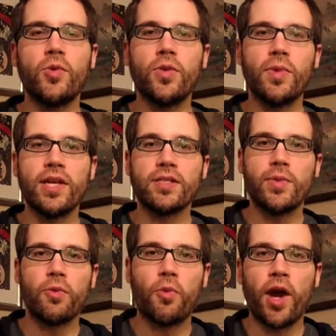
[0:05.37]
With me is going
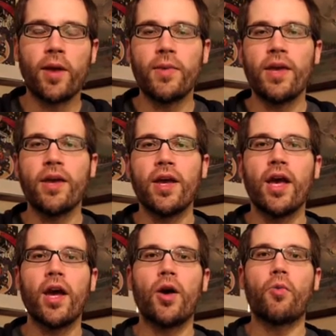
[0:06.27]
to be Robbie,
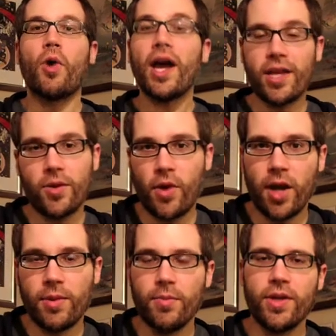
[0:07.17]
rockin'
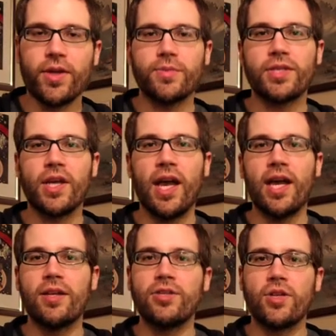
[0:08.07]
Robbie Billups,
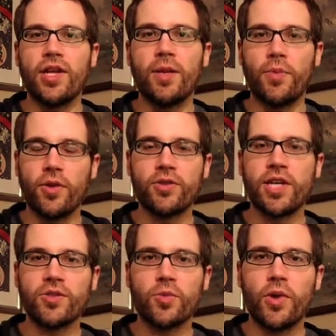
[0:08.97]
and Jelani Bullard's
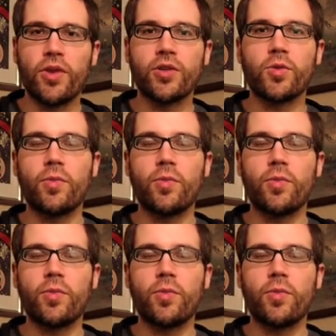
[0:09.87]
also with us.